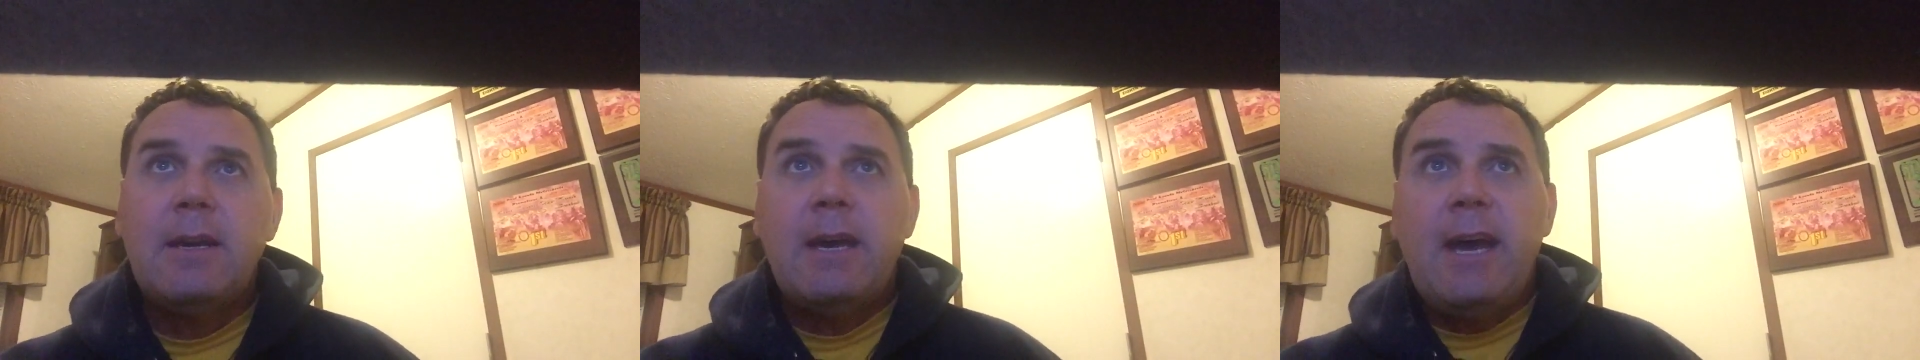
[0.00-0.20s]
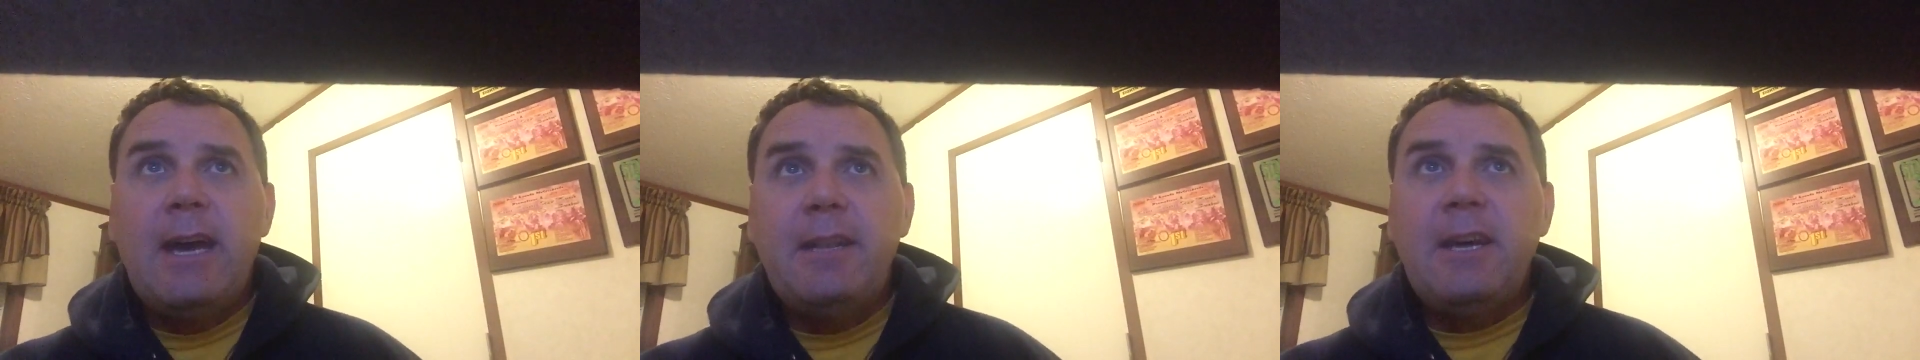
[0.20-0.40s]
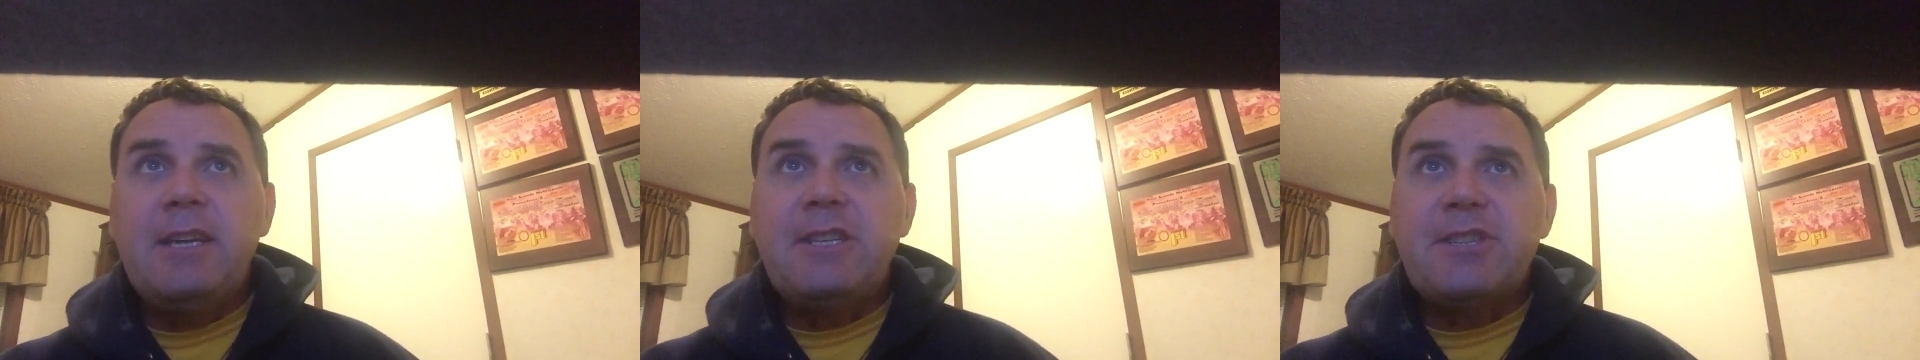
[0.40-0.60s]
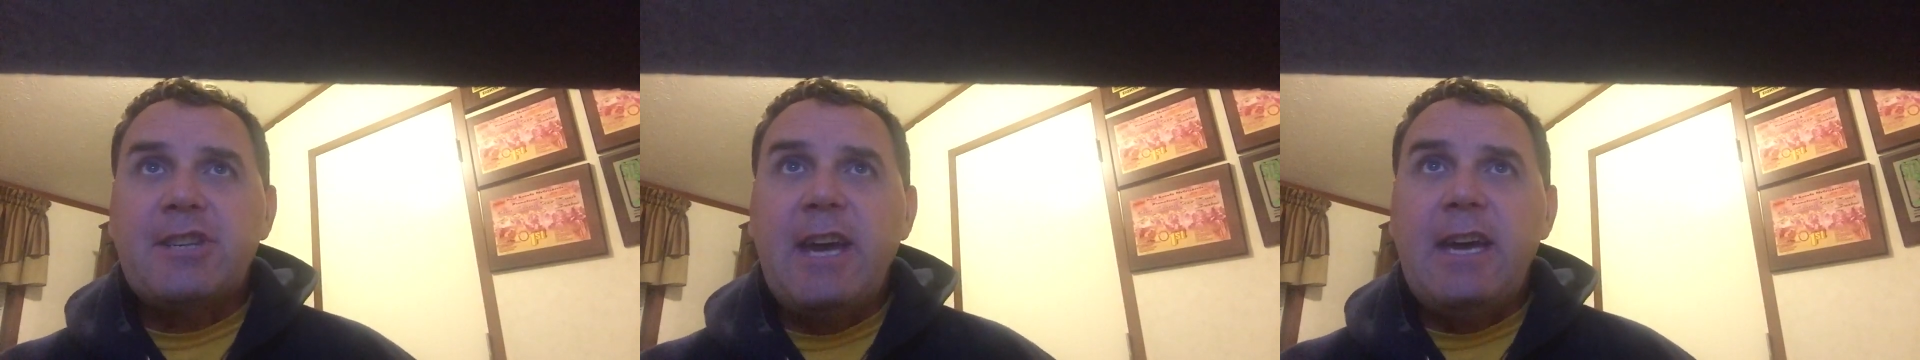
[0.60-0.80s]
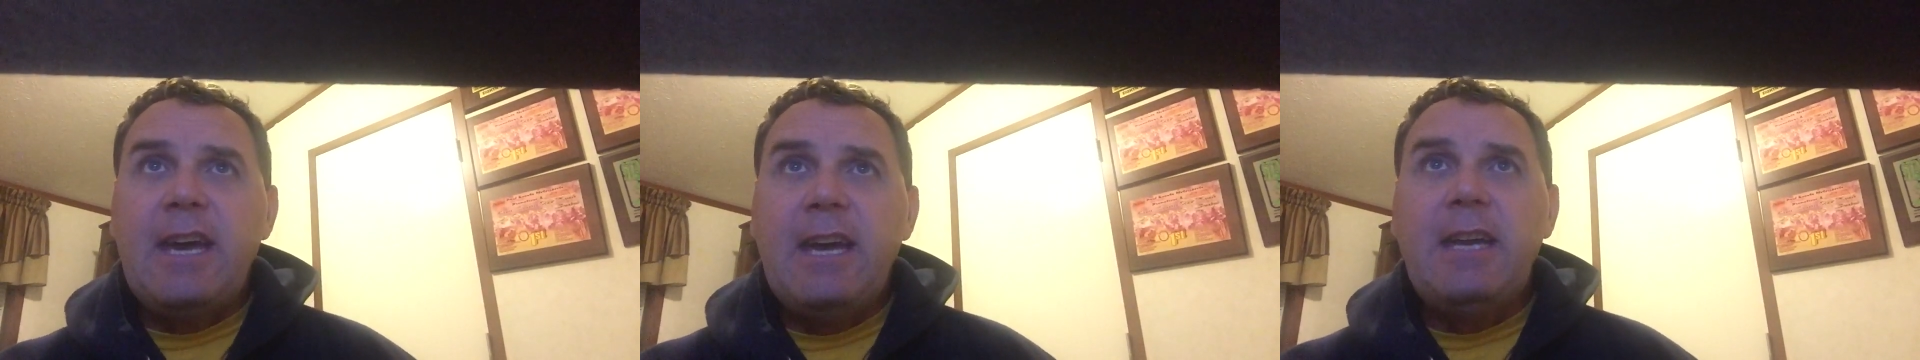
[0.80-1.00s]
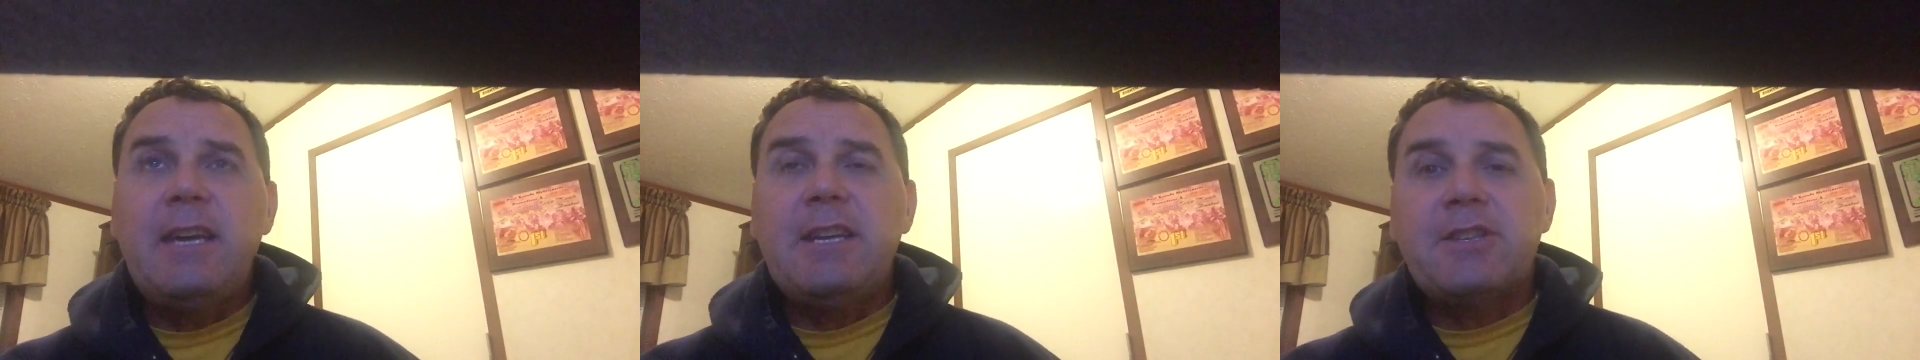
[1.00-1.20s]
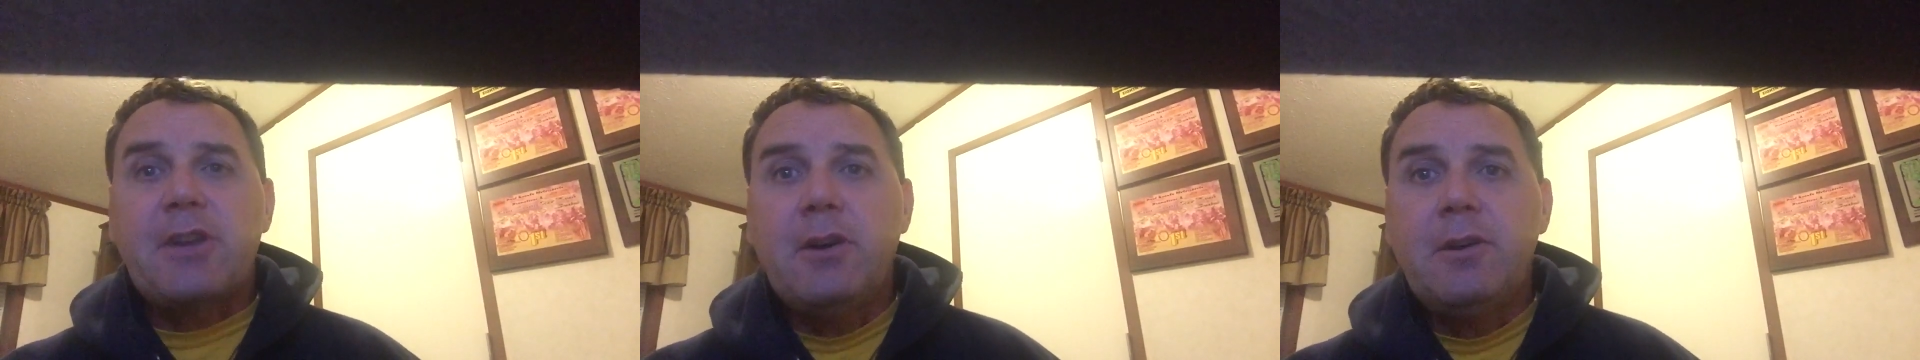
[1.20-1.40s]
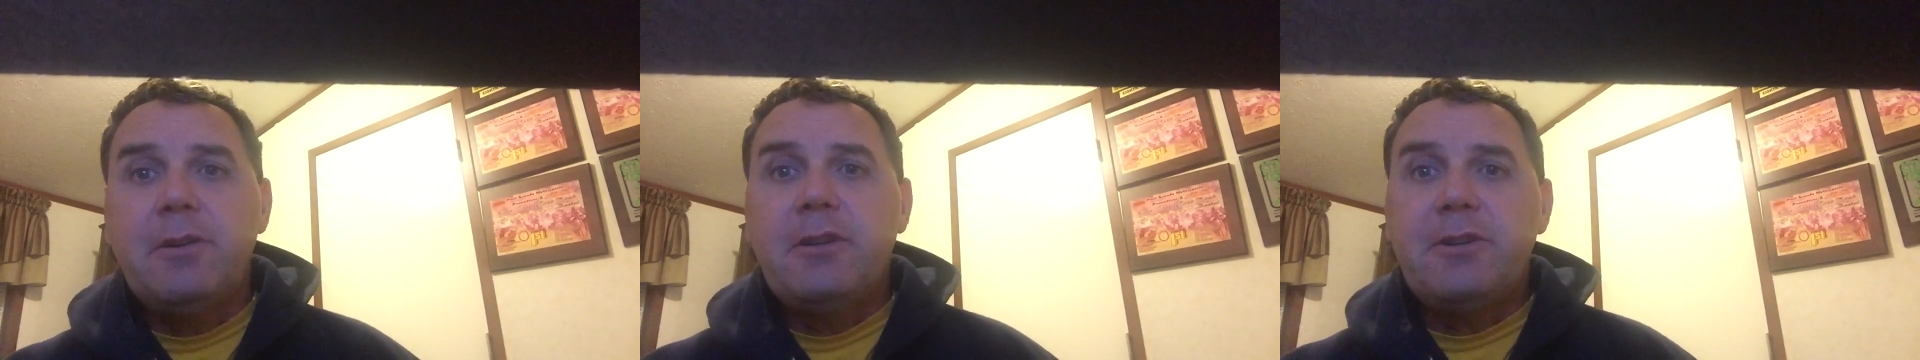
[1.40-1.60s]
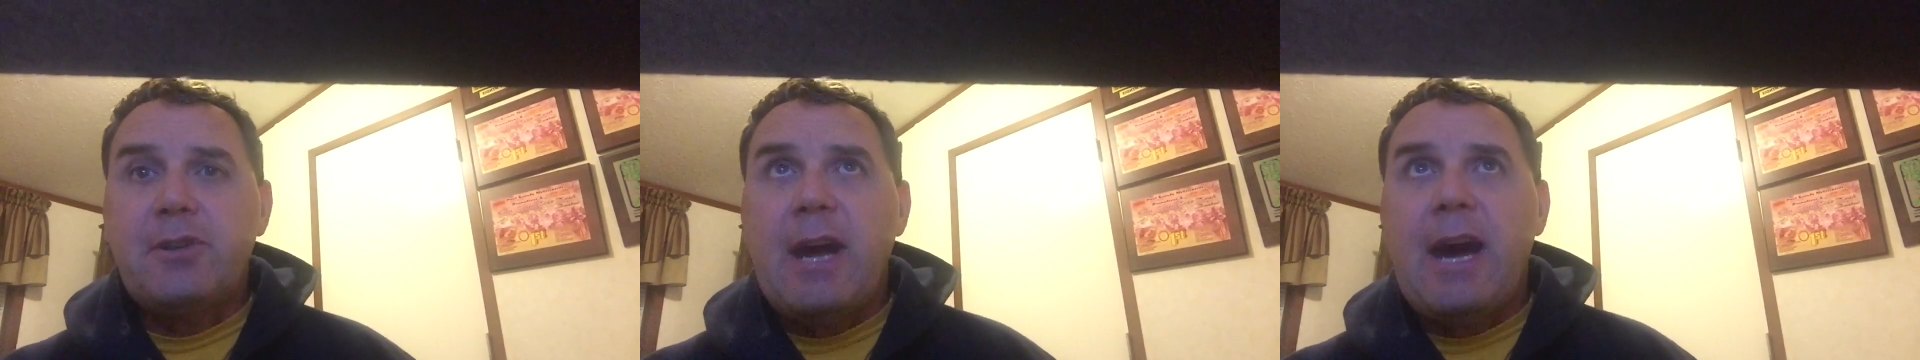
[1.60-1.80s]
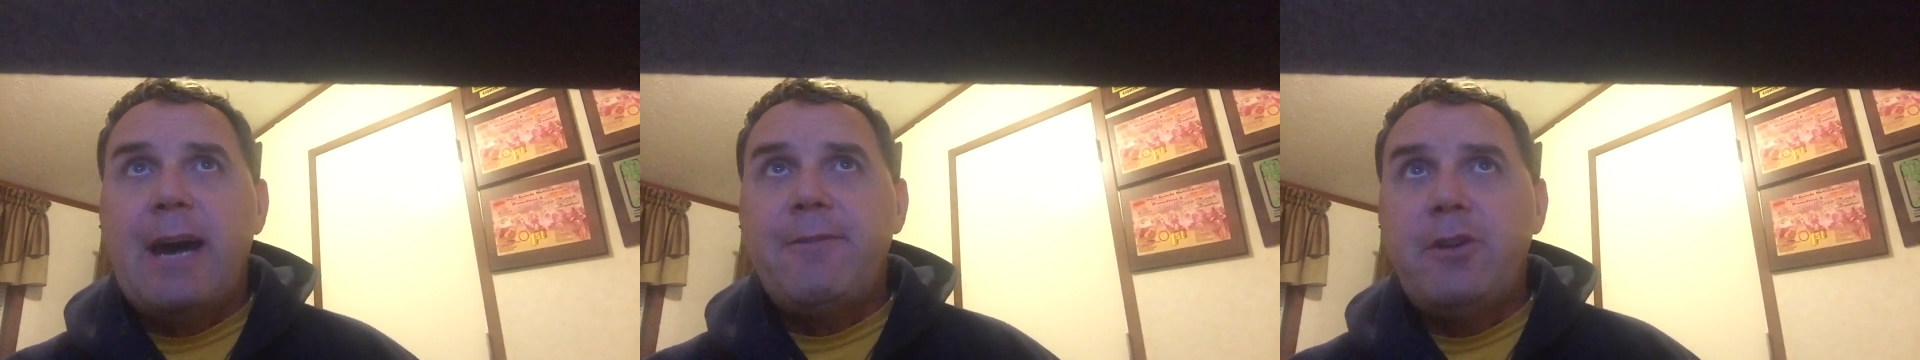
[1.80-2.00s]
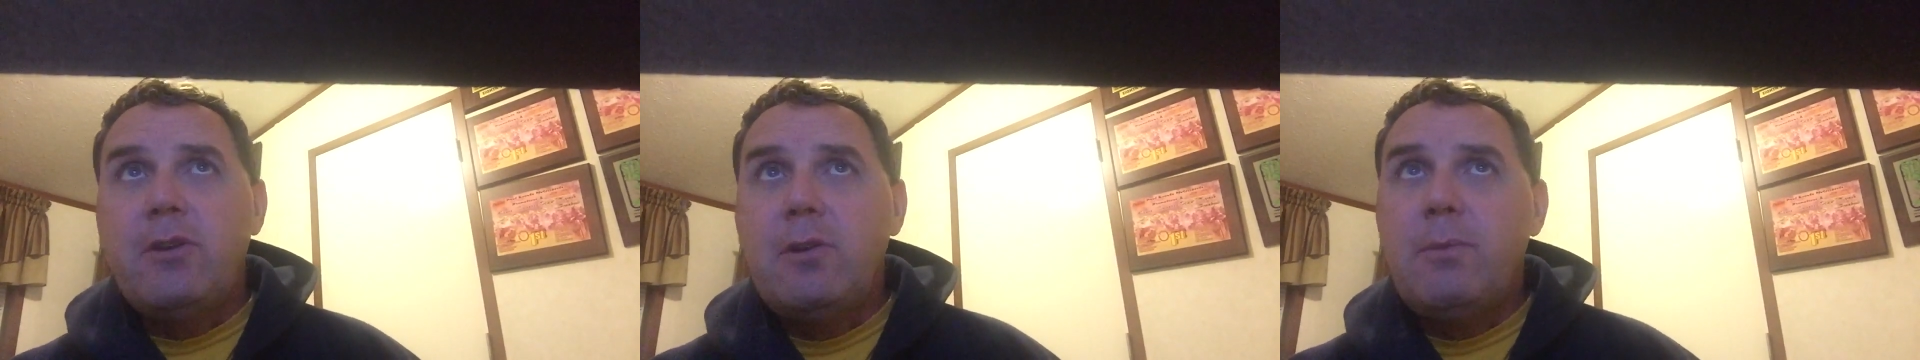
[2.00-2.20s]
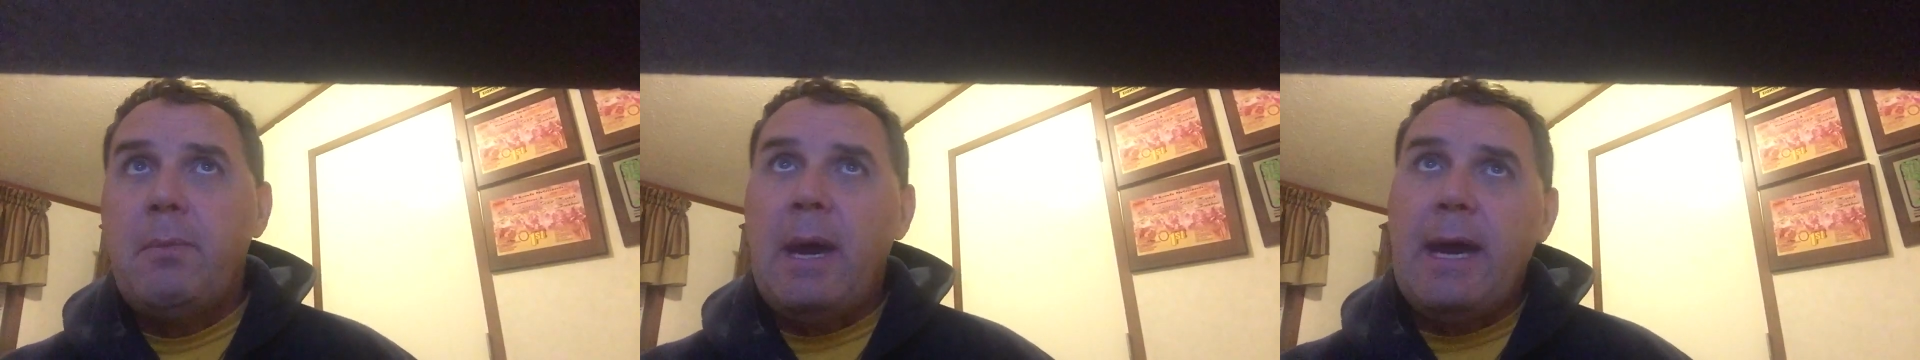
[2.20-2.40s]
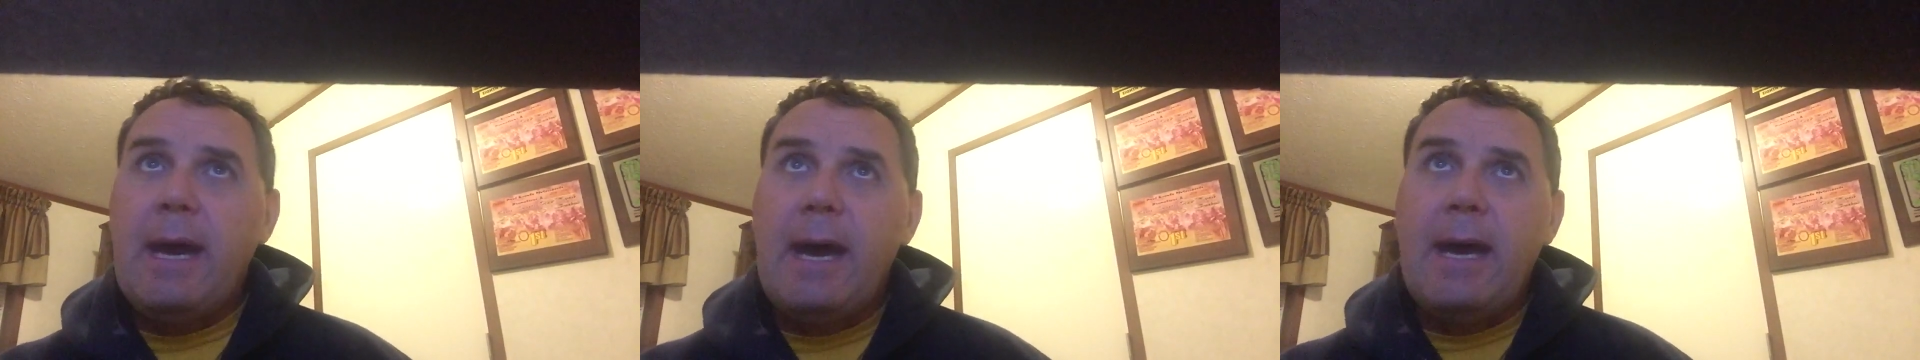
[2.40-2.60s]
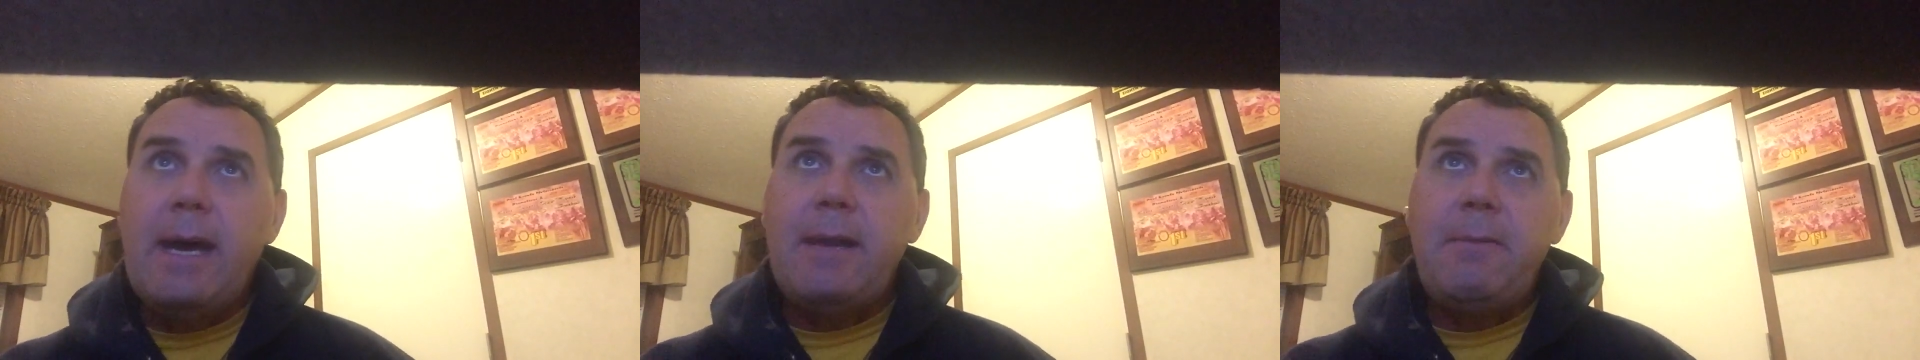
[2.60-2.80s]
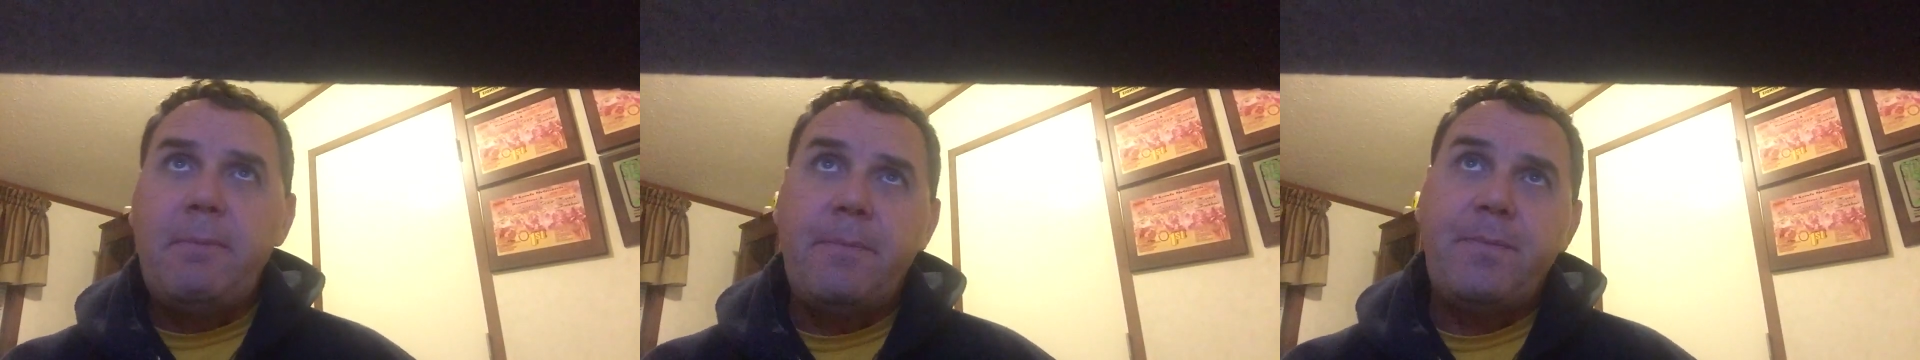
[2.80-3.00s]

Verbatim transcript: And they say it's gonna drive you mad.